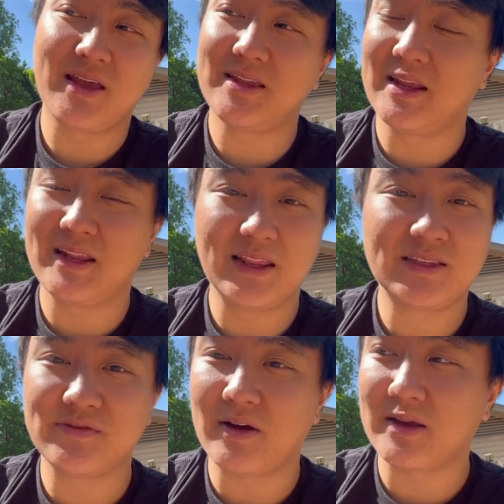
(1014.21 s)

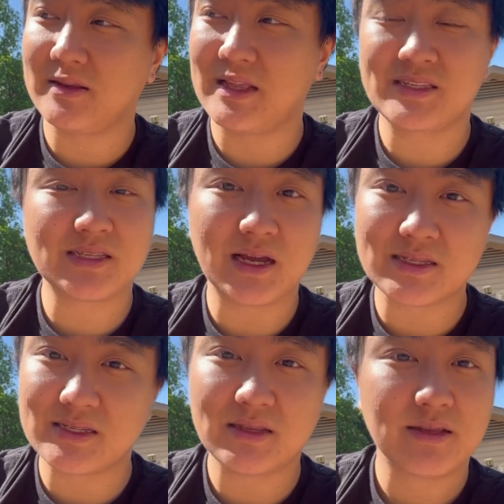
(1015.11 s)
It
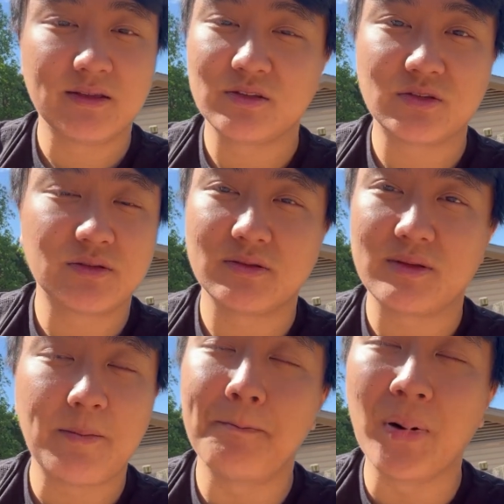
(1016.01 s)
sucks.
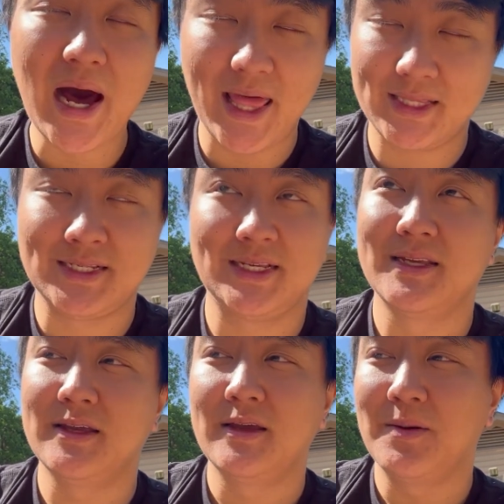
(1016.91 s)
But
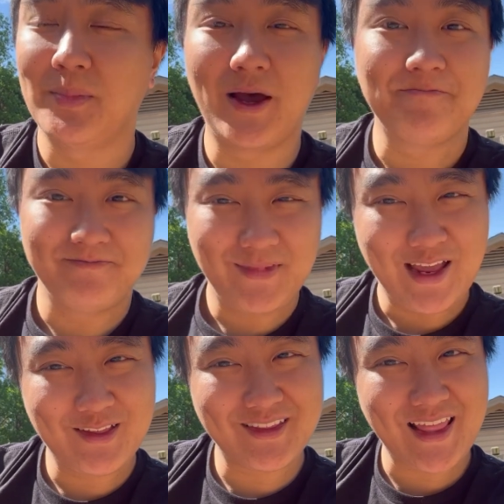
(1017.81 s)
other
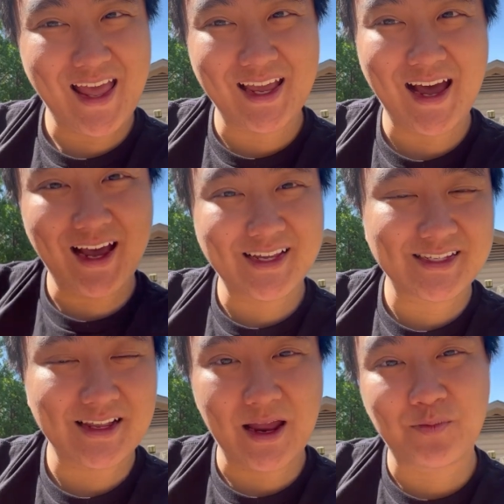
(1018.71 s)
than that,
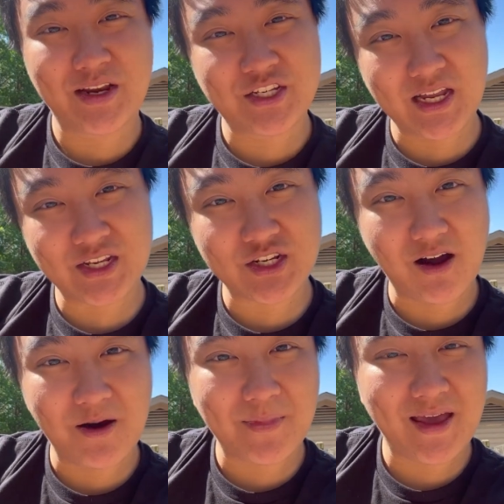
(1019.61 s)
guys, I appreciate
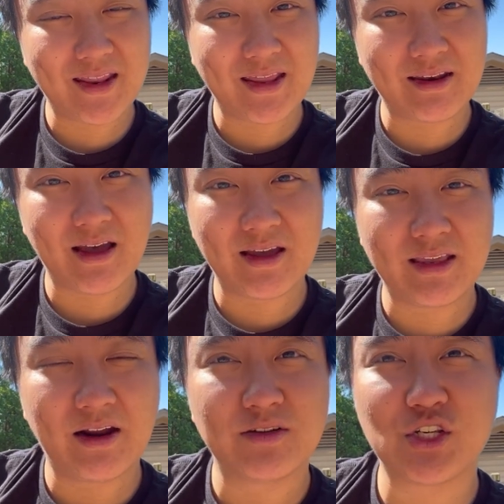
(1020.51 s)
y'all, man. And,
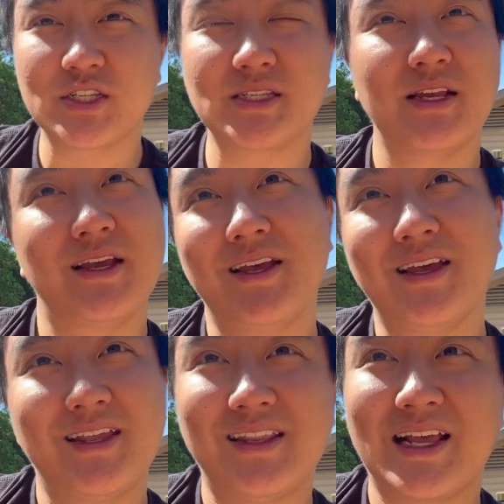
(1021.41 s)
you know, just...
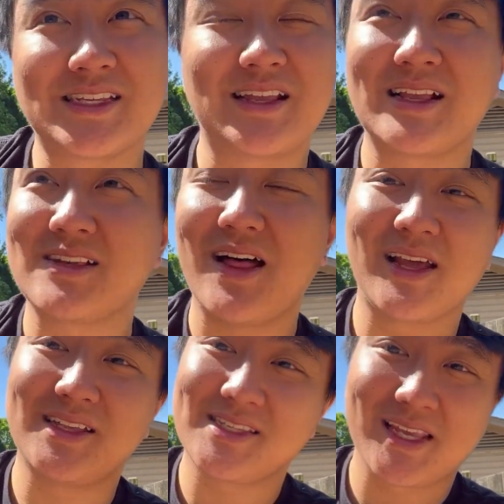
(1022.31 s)
That's all I
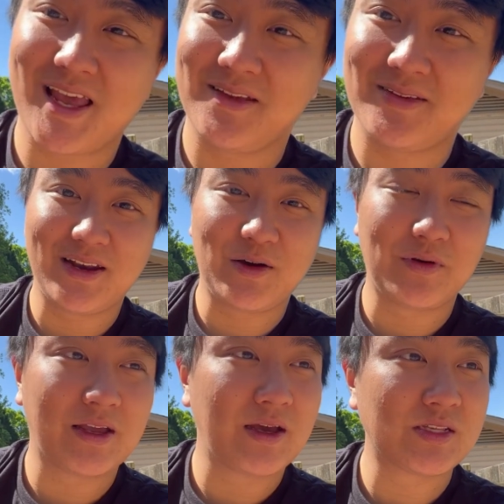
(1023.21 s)
can say, know,
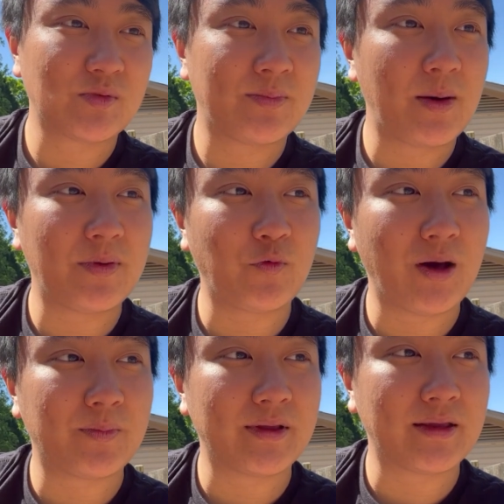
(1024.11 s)
when it comes with puppy
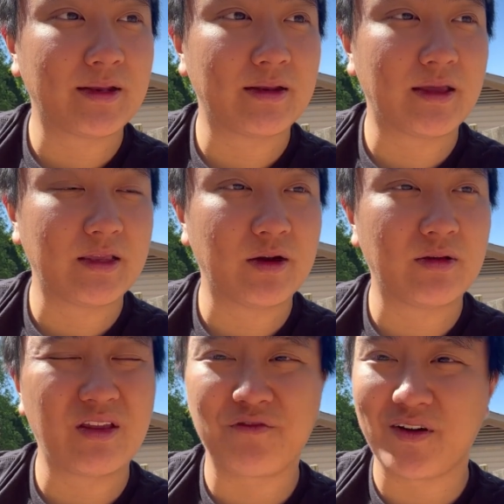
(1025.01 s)
whelping and, you know,
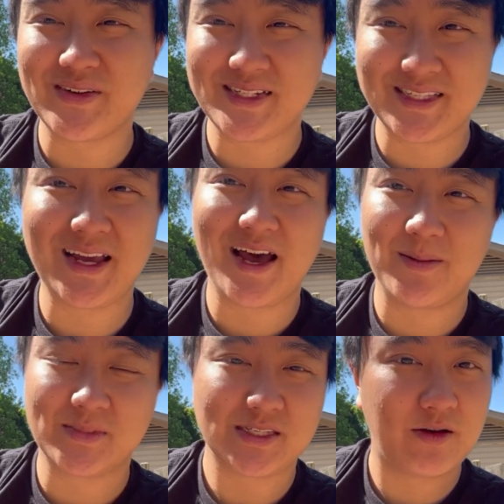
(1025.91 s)
your first
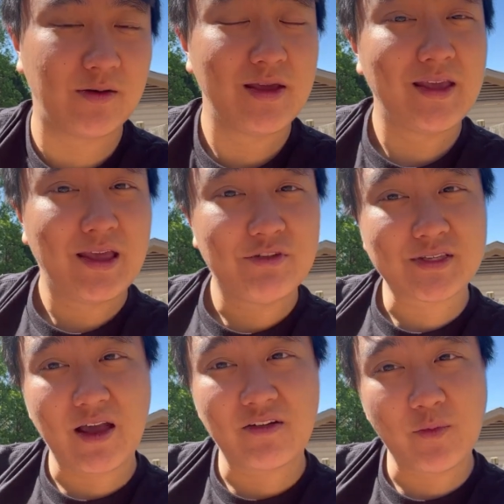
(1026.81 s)
time. So if you
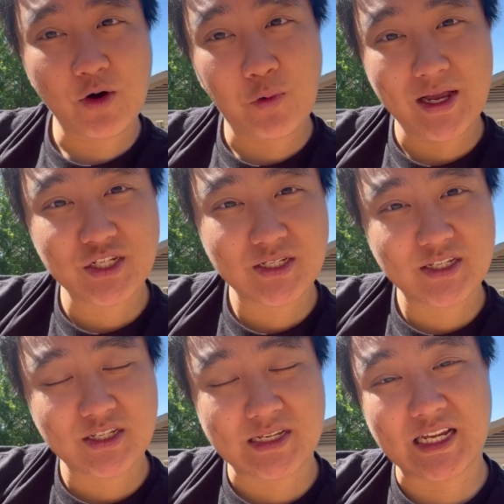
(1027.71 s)
still have any more questions,
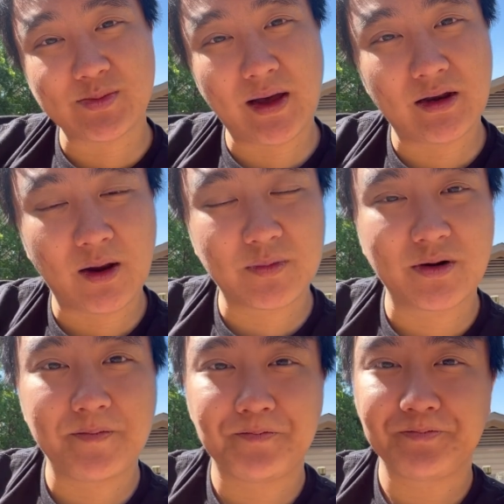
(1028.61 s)
just text my
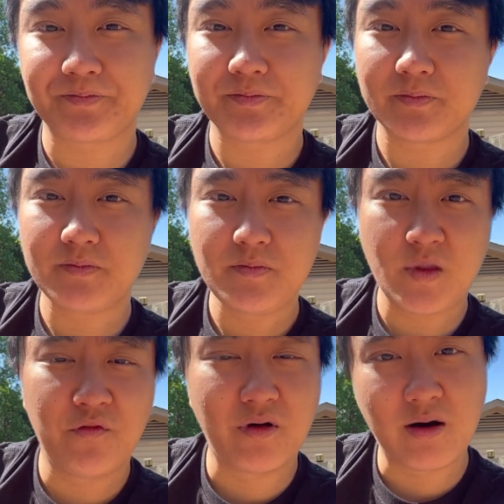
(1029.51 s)
number
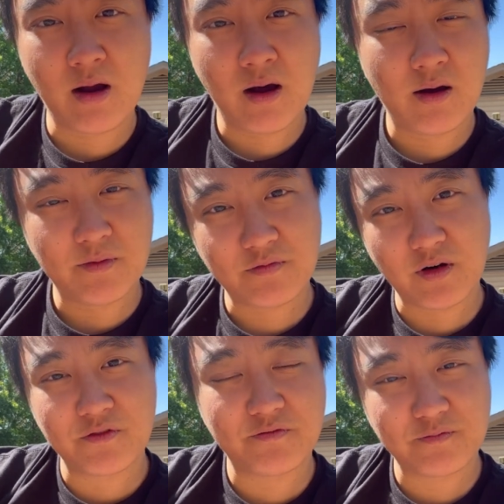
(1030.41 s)
for a
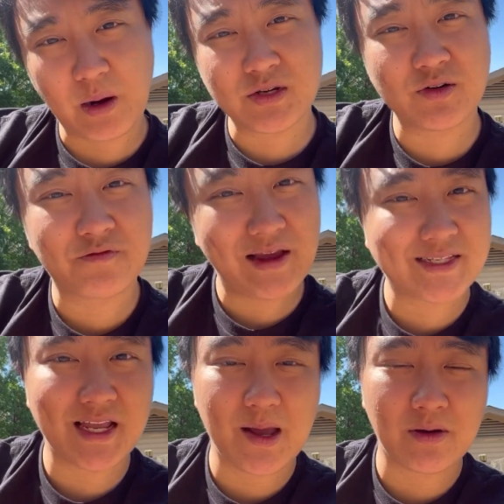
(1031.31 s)
personal
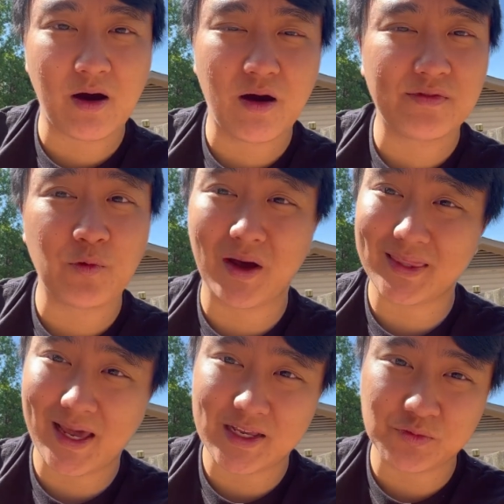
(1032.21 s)
FaceTime call if you want
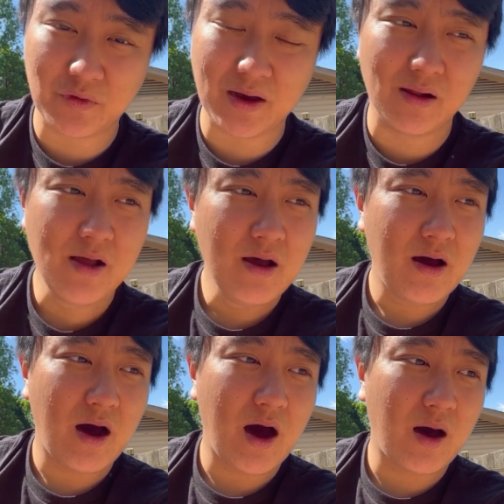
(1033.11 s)
that as well,
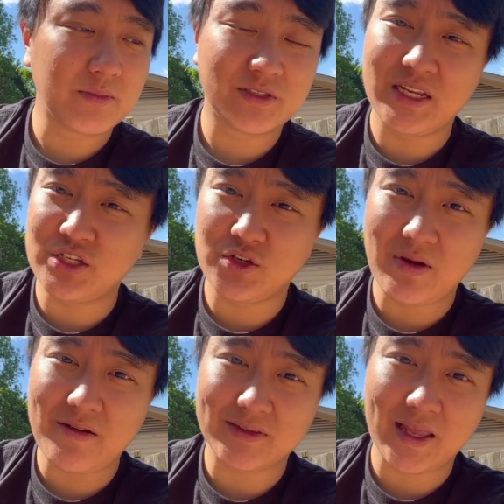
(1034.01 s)
to teach you
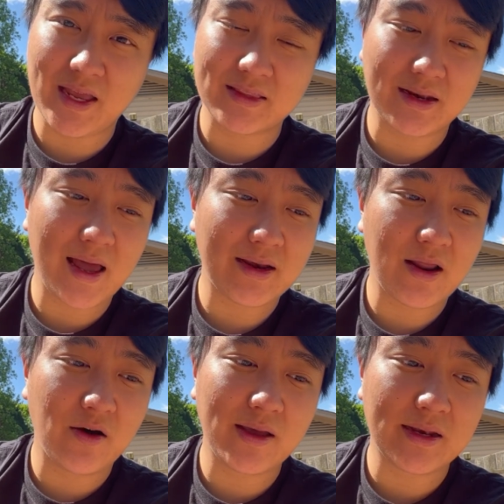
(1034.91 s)
everything that I
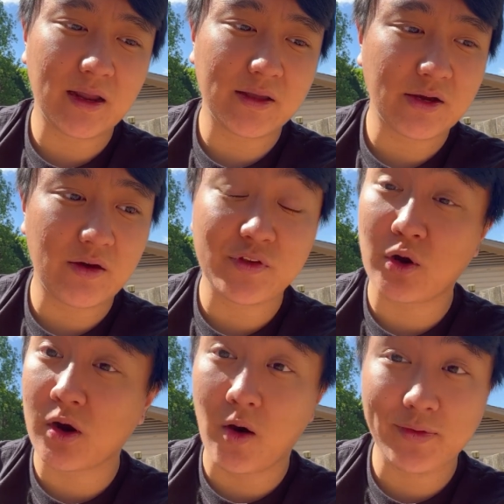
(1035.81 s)
know. And, you know, if
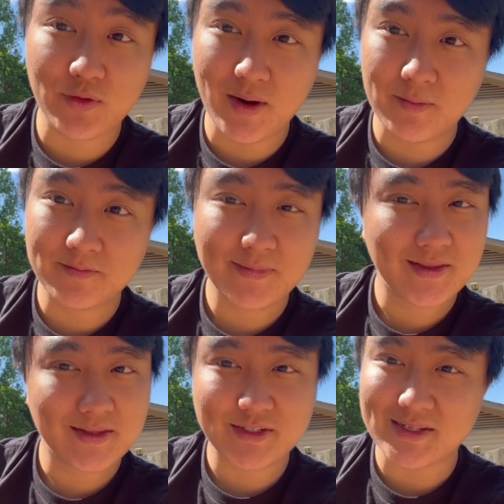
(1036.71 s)
you're going through it,
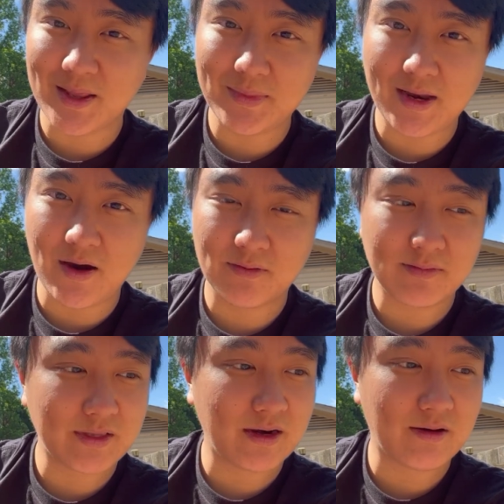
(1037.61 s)
just let me know,
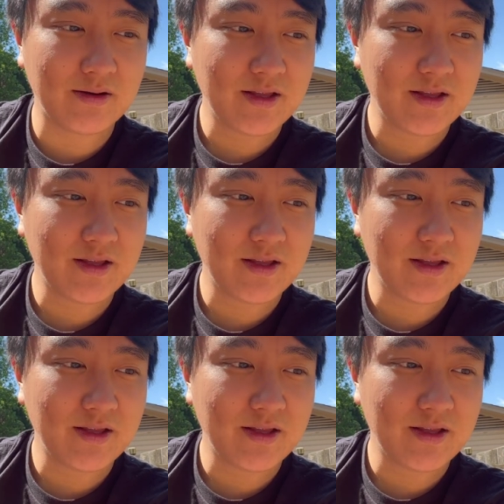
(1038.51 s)
you know.